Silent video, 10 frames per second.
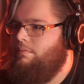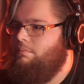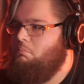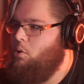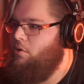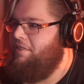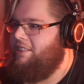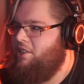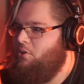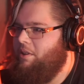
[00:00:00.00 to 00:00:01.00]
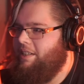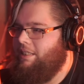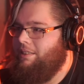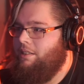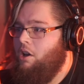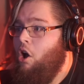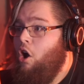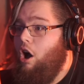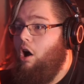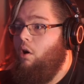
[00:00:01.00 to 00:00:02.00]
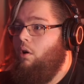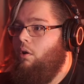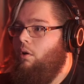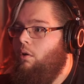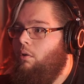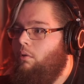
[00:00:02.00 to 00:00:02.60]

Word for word: Move as a unit. Still need him.